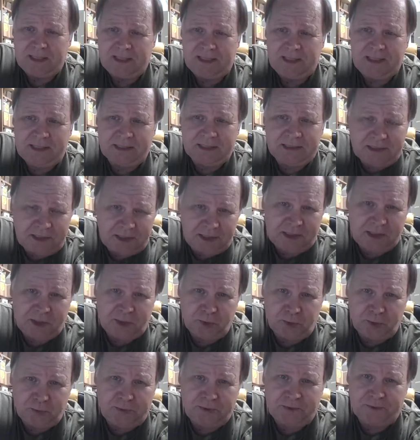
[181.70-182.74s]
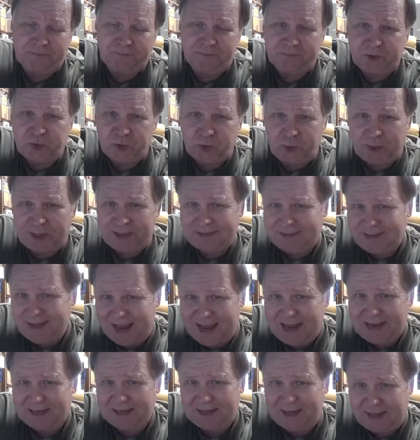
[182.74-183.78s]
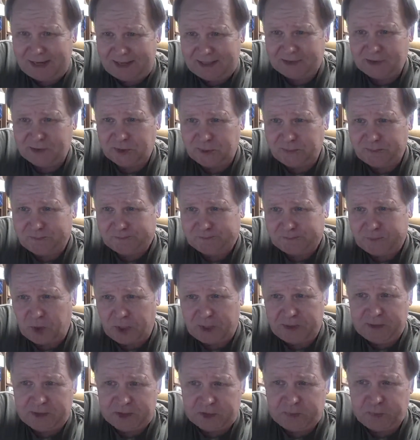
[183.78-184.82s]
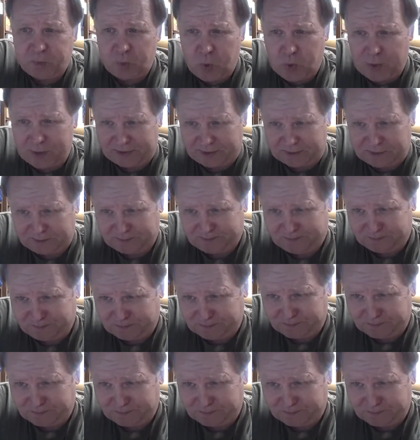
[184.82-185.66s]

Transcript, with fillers: he continued to antagonize them on this point.